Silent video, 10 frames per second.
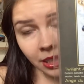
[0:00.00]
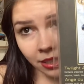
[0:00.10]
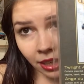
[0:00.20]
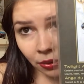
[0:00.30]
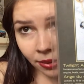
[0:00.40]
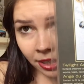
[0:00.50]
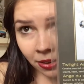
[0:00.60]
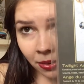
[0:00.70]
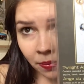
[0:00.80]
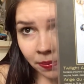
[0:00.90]
Get
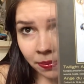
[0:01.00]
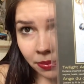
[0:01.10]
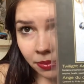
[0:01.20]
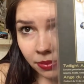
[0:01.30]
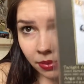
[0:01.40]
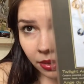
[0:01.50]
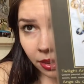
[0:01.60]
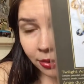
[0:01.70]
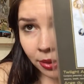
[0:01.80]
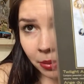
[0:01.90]
real.
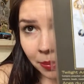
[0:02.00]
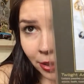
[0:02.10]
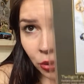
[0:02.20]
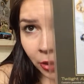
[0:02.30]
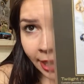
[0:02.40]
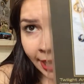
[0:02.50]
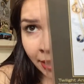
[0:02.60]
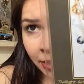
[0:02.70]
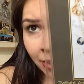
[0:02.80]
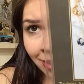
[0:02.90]
It would be much more
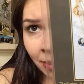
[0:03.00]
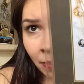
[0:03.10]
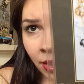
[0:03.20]
angular.